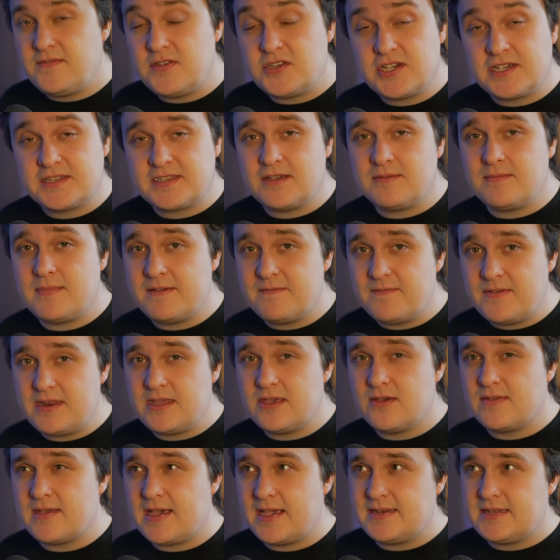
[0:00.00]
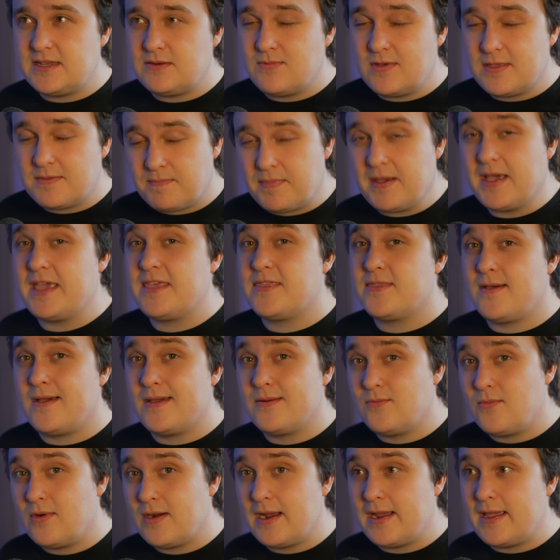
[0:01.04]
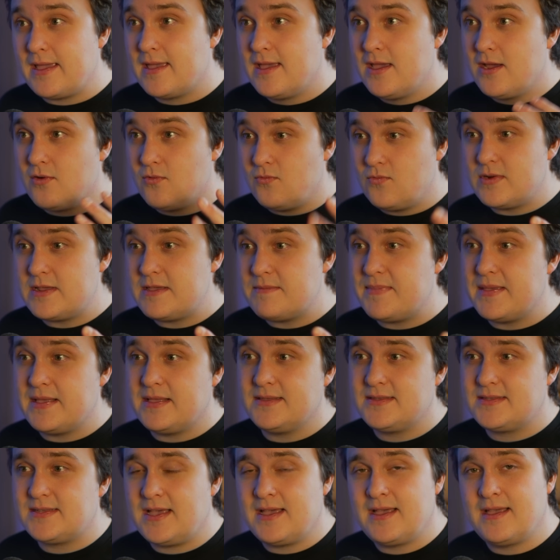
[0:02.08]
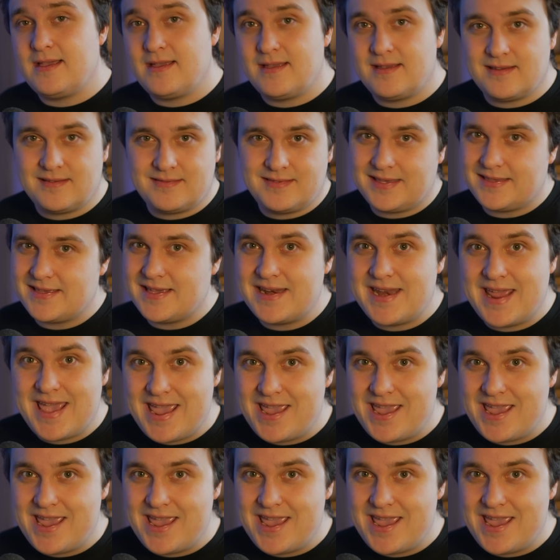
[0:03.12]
If you checked out my video that I did with Python where I rebuilt like an